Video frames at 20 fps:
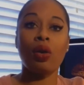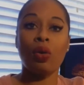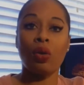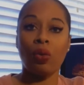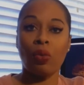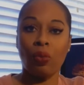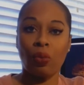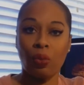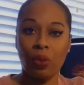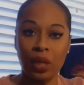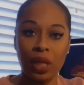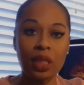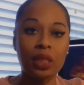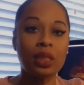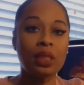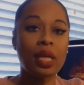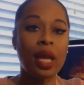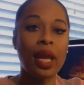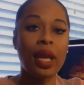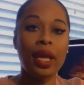real
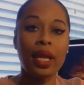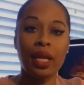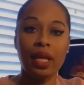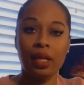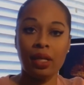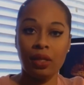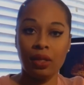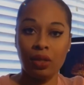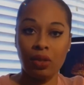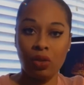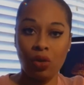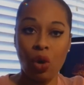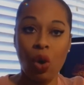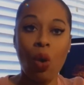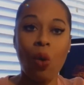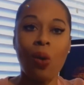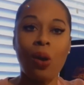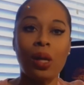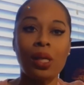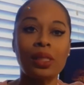estate
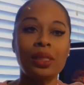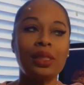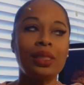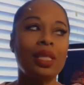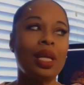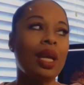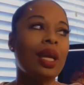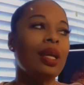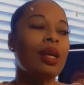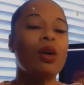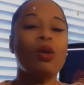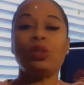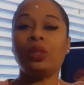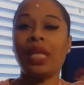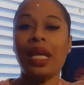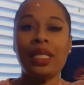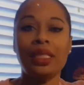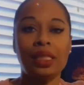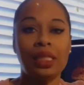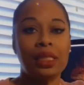course and go
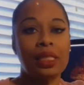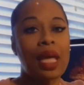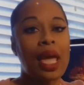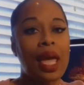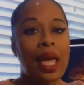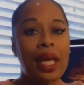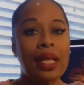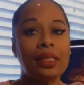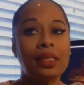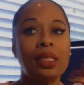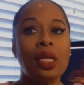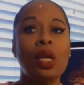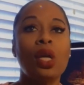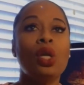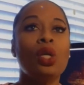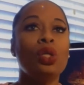take the test